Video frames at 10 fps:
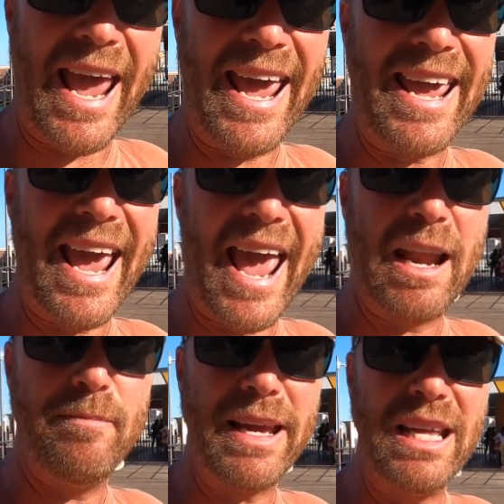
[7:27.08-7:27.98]
A
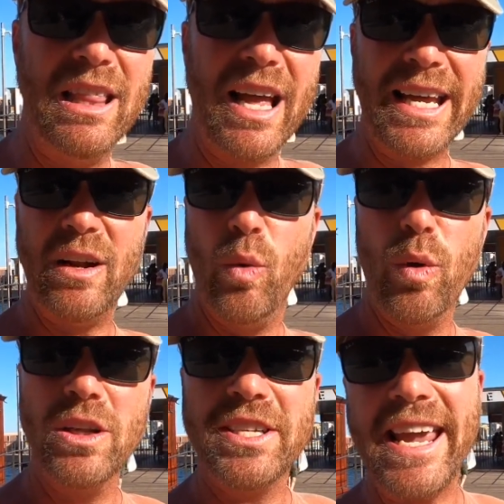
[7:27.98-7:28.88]
and B line
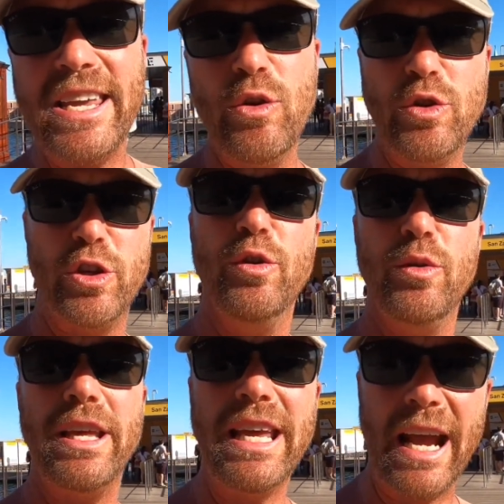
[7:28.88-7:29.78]
will take you
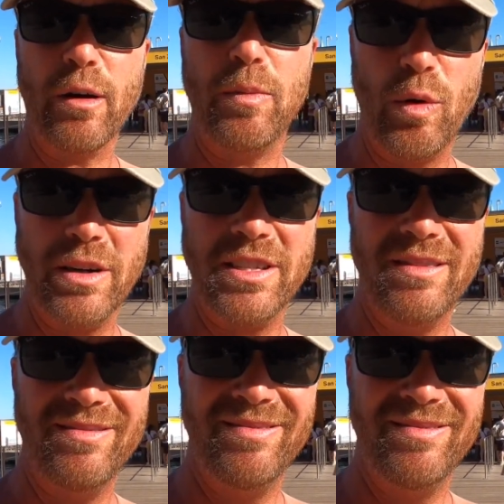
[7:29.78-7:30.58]
to the airport.